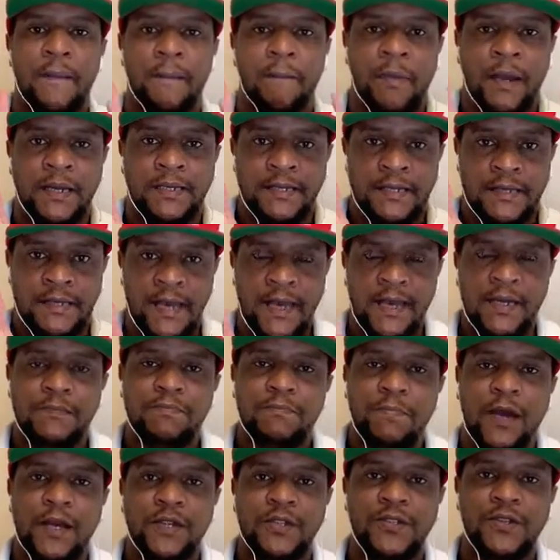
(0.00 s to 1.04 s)
But that
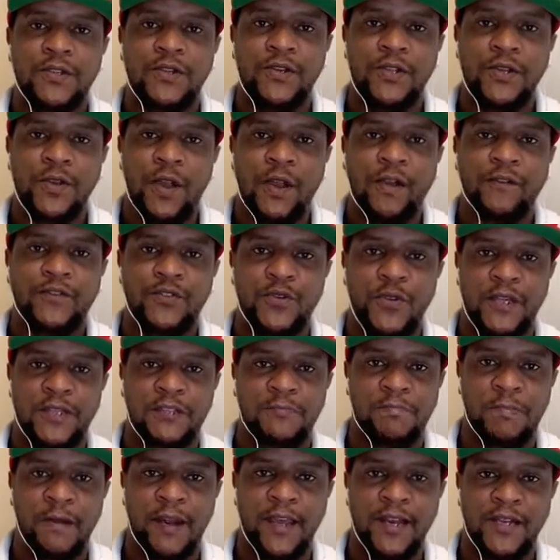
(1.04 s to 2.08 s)
person, you have to
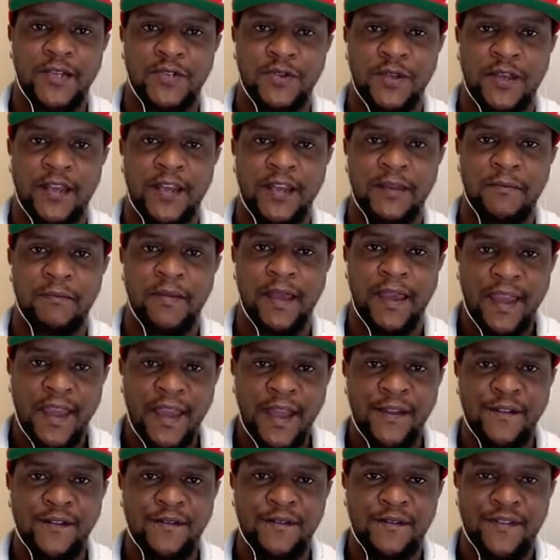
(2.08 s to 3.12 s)
explain to him
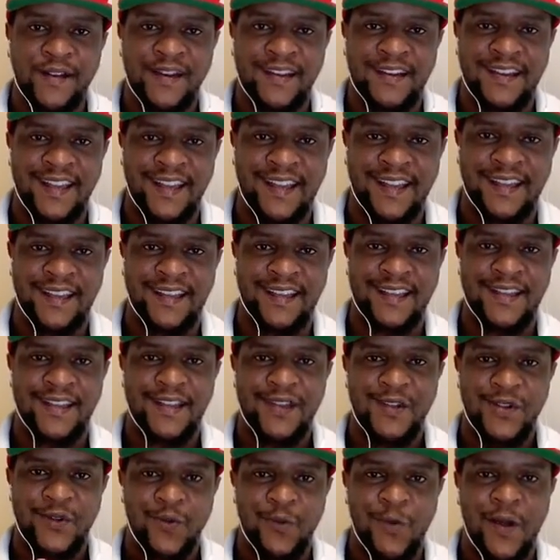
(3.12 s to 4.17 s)
every day
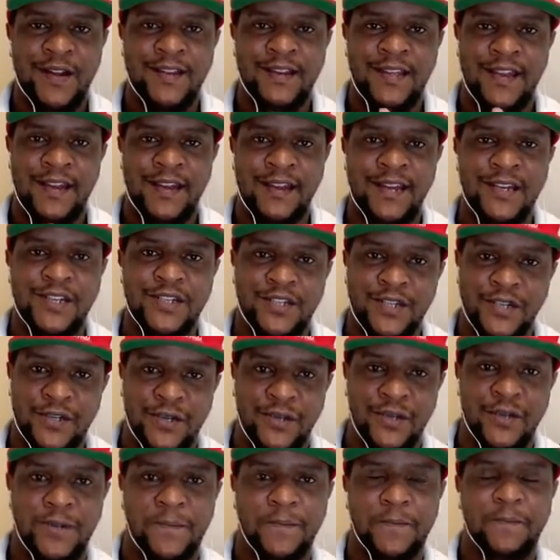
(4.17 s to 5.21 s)
what they need to
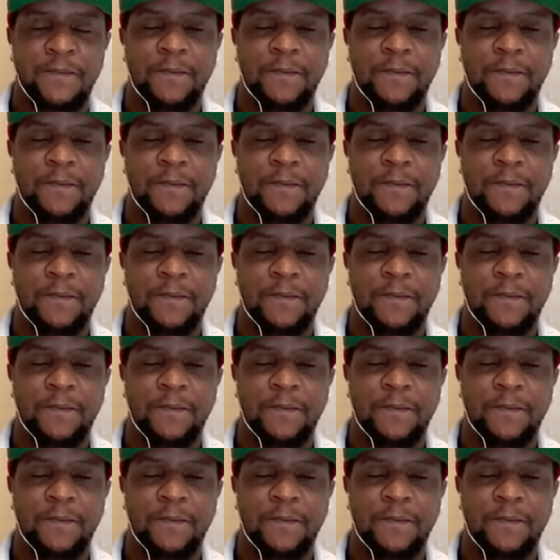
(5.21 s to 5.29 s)
do.